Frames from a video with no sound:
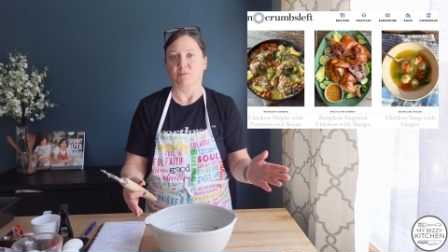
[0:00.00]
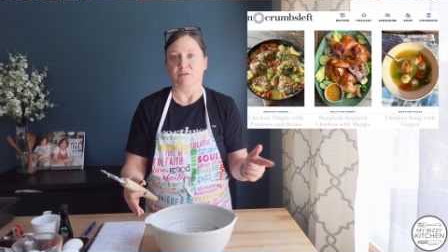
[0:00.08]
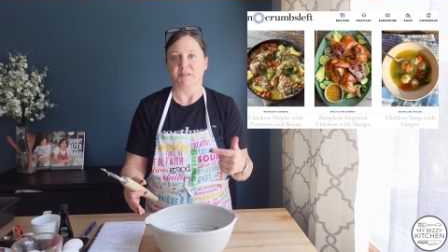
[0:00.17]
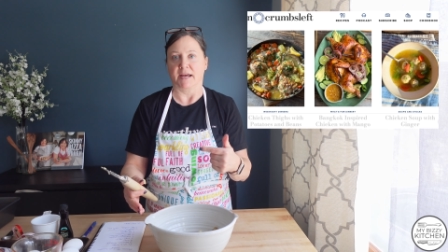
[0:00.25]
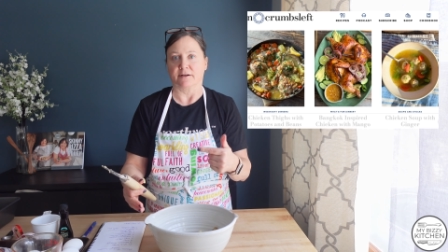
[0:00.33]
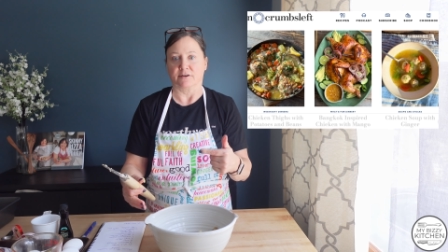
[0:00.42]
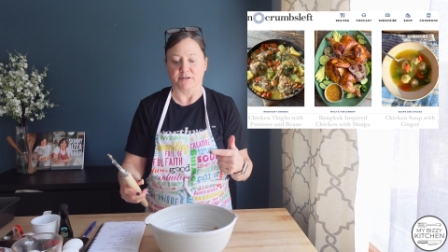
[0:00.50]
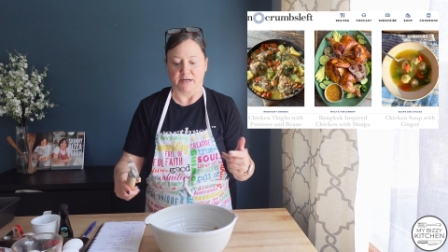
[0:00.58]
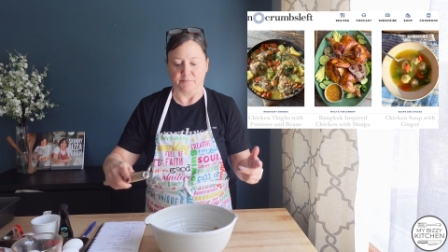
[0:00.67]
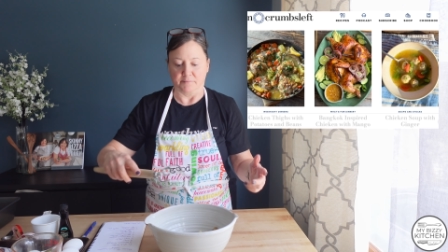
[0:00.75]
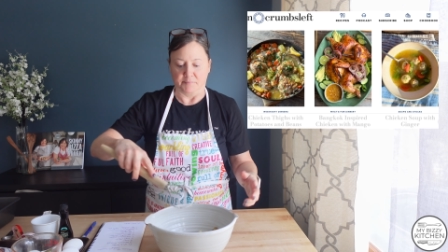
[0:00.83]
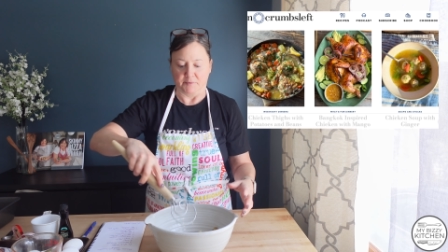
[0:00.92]
we'll tag her
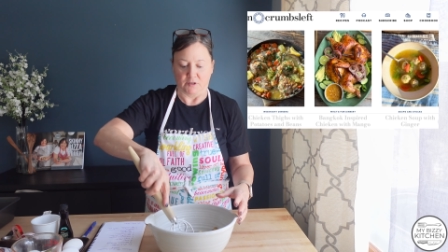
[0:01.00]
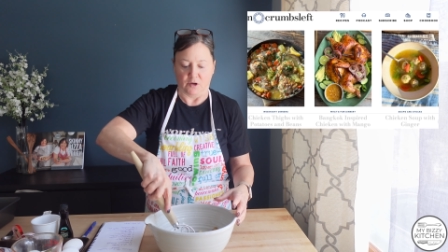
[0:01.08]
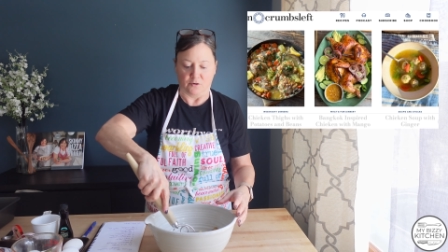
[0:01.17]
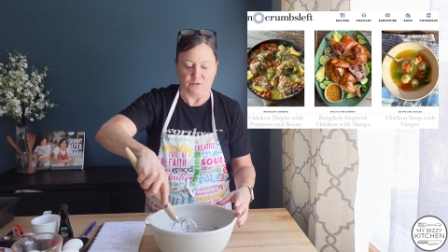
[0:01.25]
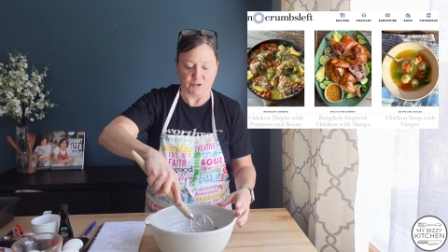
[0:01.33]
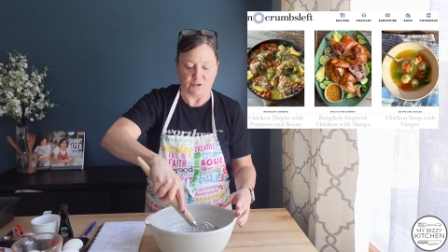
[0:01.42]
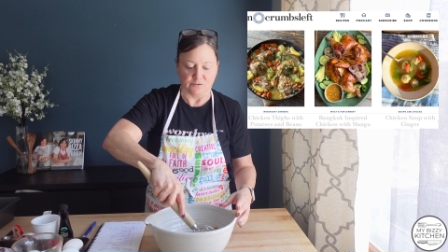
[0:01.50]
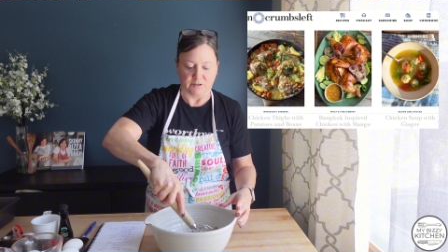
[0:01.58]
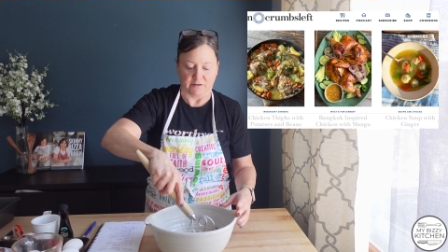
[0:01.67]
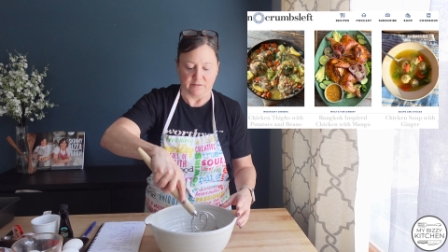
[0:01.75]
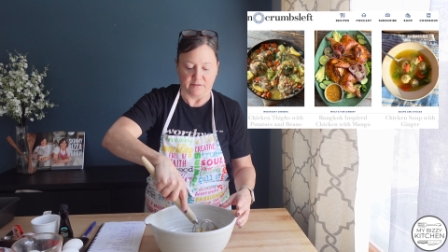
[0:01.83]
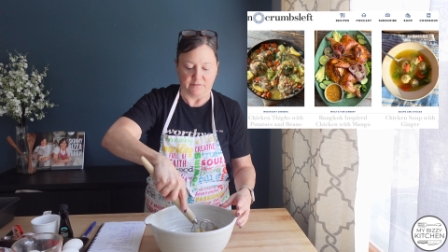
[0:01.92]
down below so you
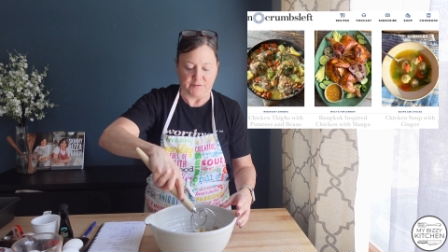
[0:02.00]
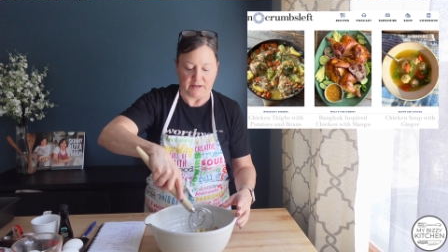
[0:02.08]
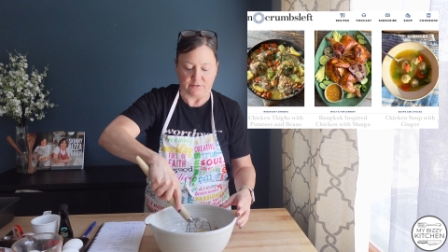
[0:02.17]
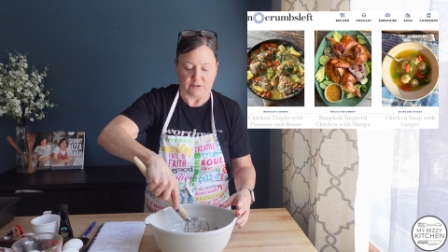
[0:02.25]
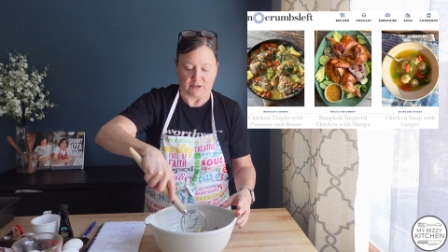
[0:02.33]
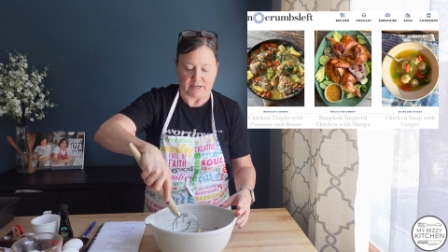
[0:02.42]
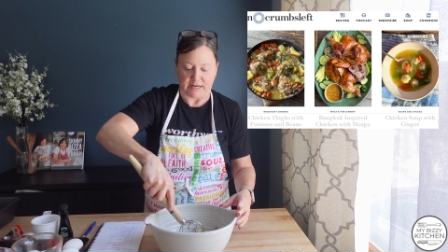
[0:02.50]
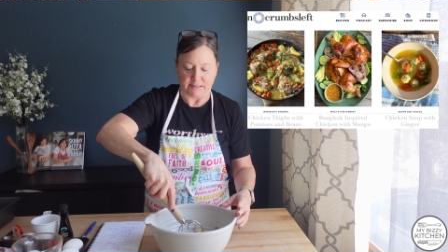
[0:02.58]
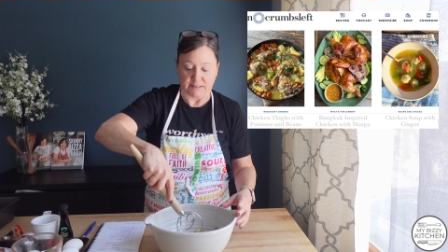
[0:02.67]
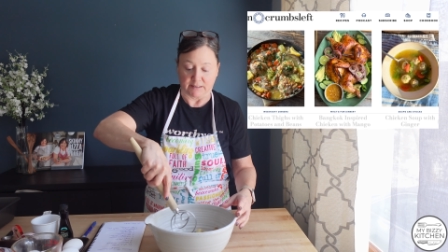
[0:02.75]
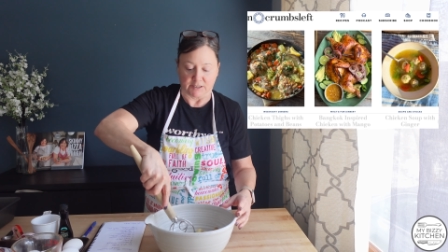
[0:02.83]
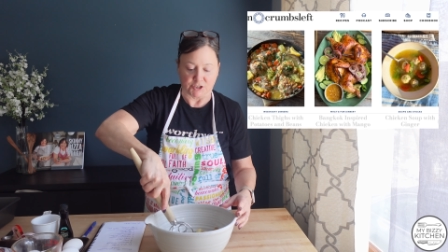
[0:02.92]
can follow her
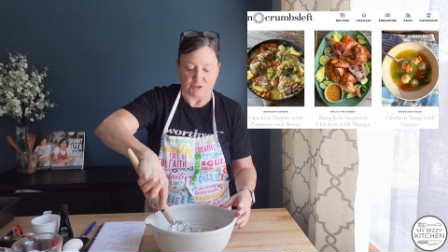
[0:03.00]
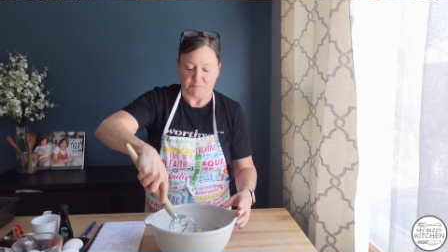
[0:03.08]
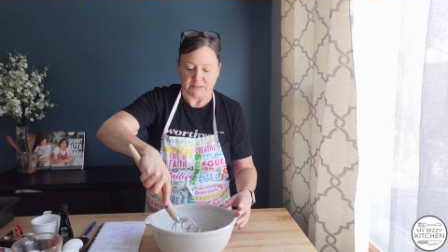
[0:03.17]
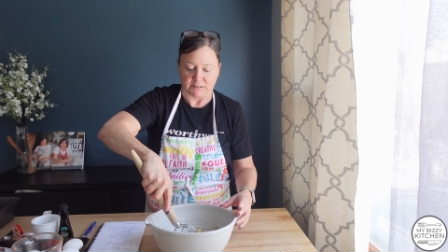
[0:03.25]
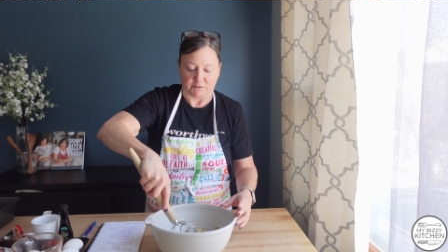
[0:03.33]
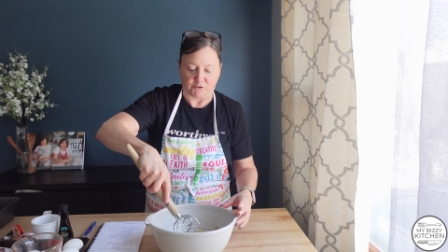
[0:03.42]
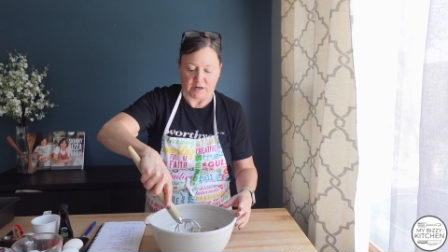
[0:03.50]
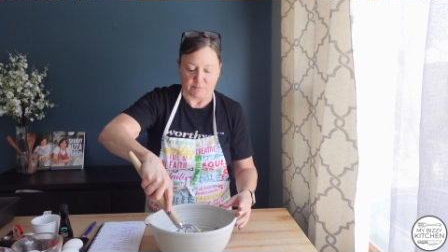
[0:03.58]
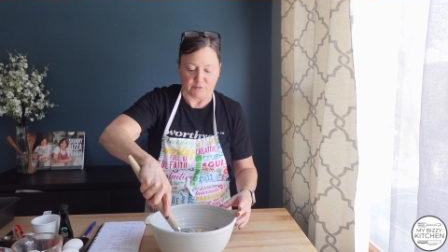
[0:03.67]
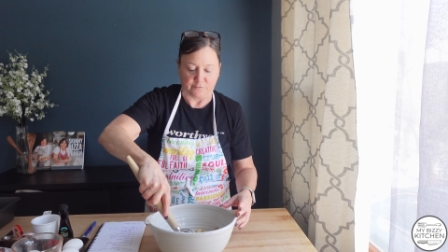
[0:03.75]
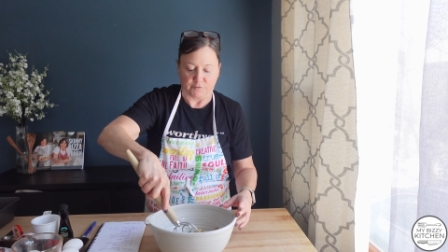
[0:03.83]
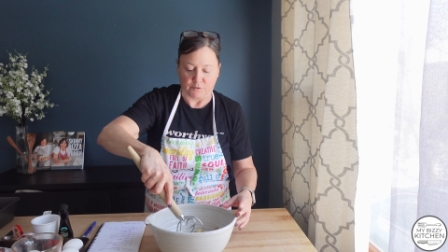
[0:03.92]
content because she makes
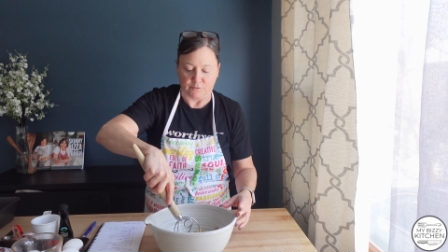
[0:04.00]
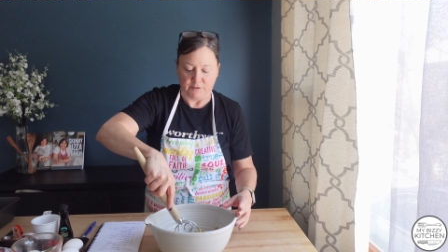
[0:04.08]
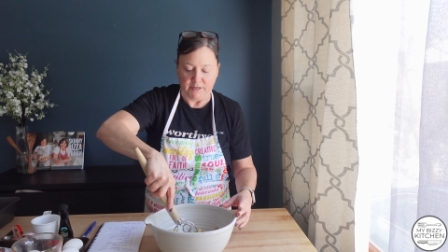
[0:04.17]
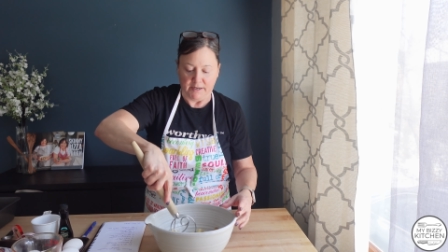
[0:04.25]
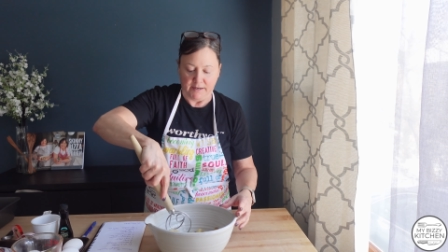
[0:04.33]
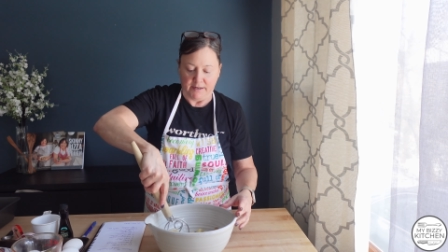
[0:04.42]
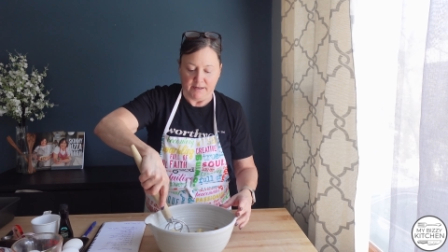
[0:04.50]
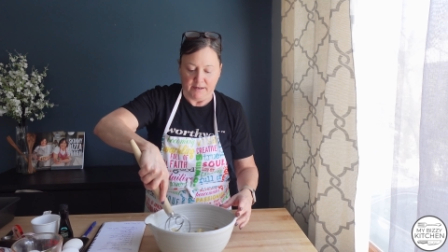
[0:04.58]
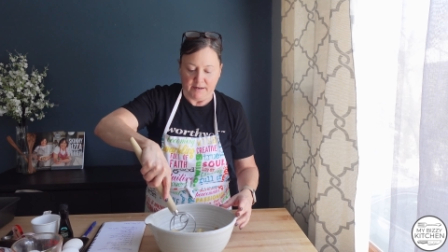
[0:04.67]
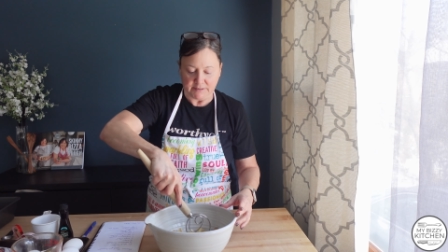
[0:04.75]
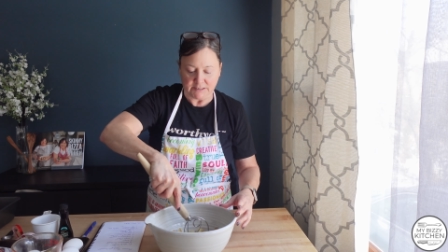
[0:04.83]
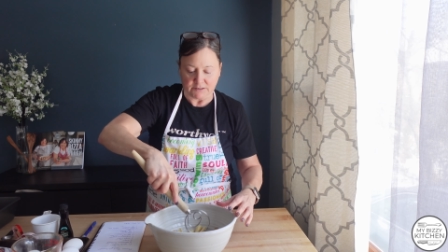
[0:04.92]
incredible food.
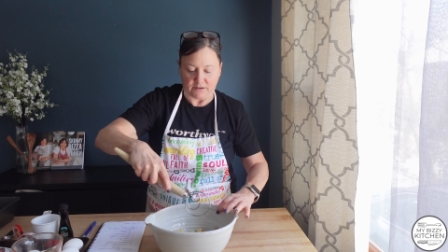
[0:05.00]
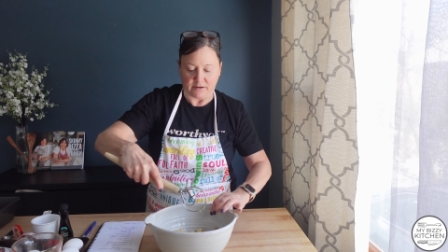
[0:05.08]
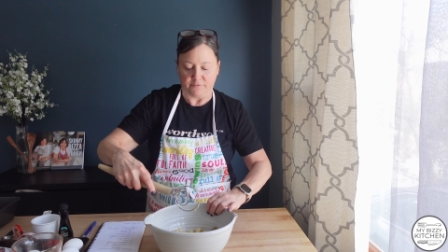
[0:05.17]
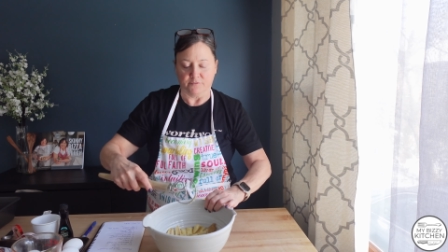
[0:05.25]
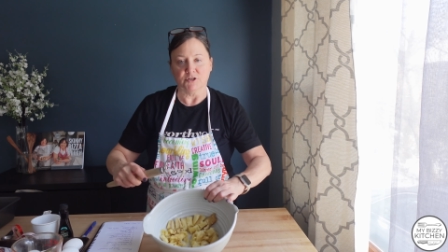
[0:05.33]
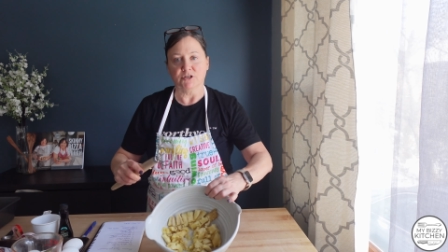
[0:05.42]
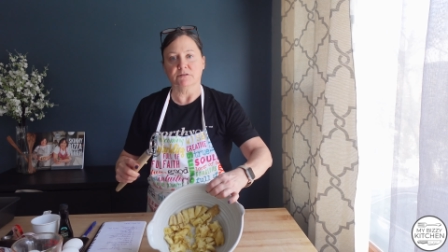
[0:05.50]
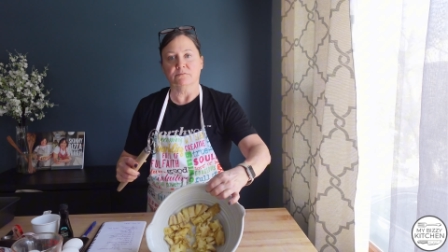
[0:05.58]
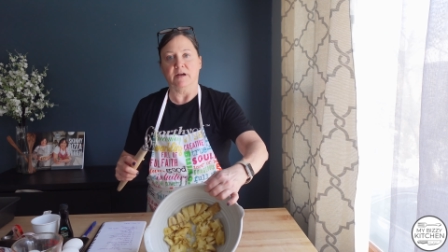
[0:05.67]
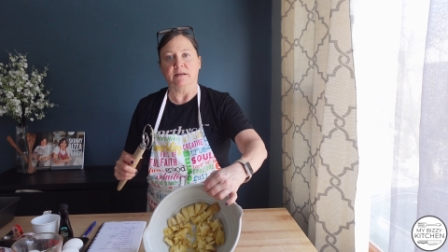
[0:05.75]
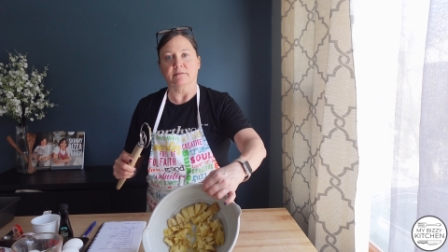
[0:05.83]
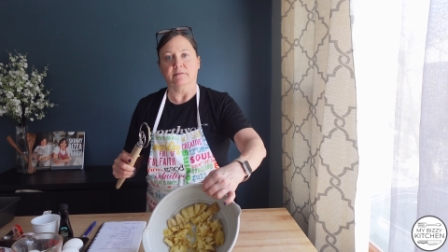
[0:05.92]
That's good enough. We're just want